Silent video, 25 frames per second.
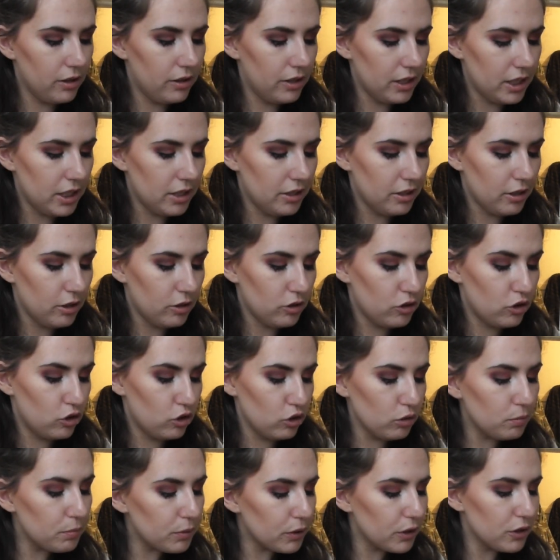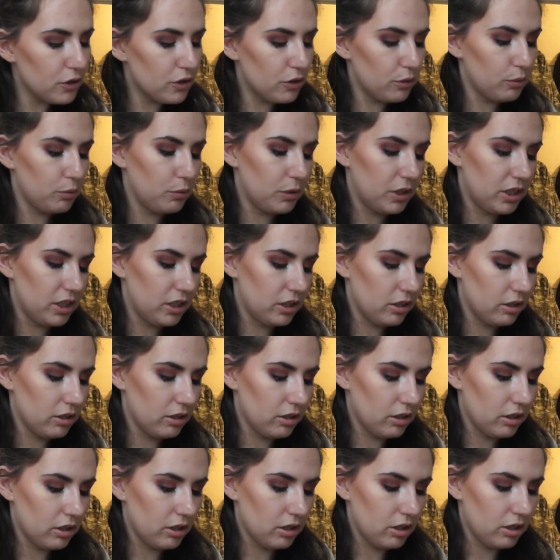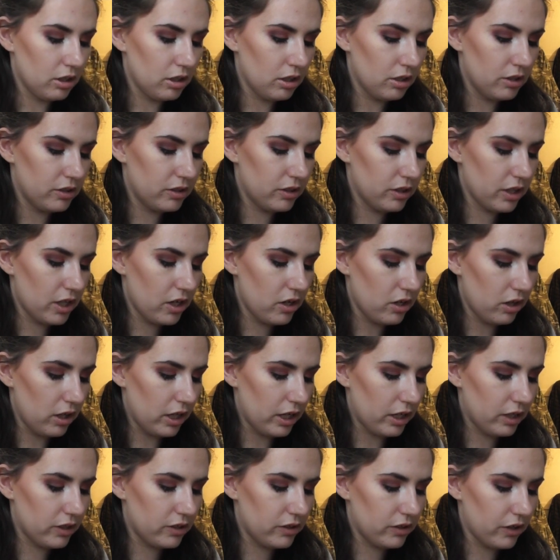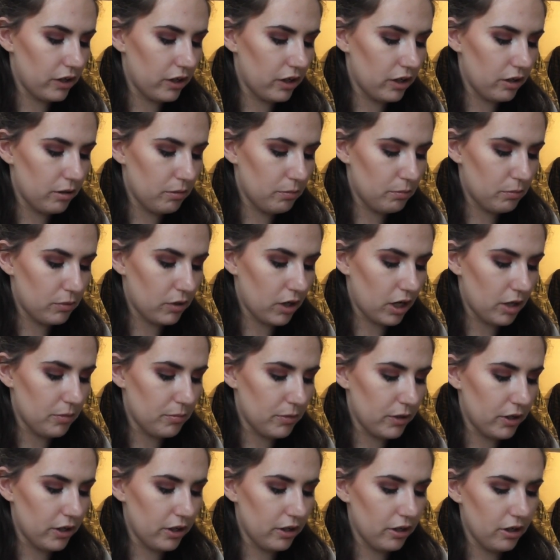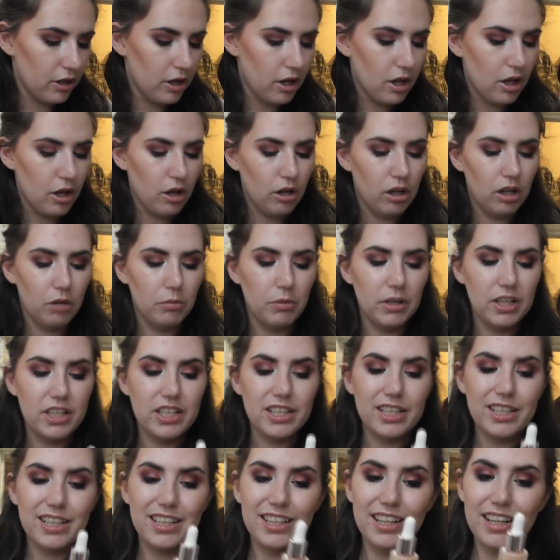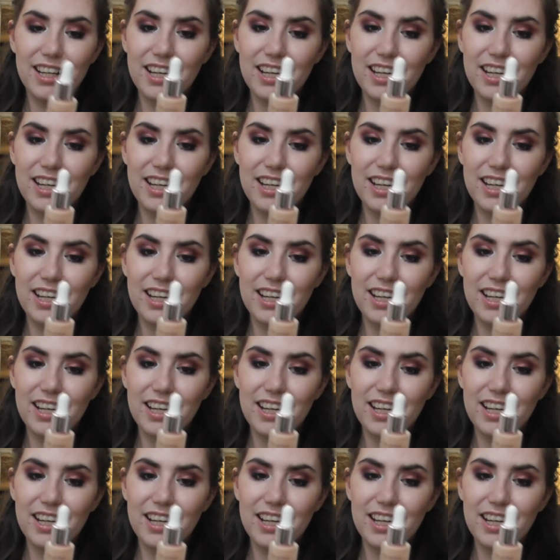the Super Dewy Skin Elixir Primer, which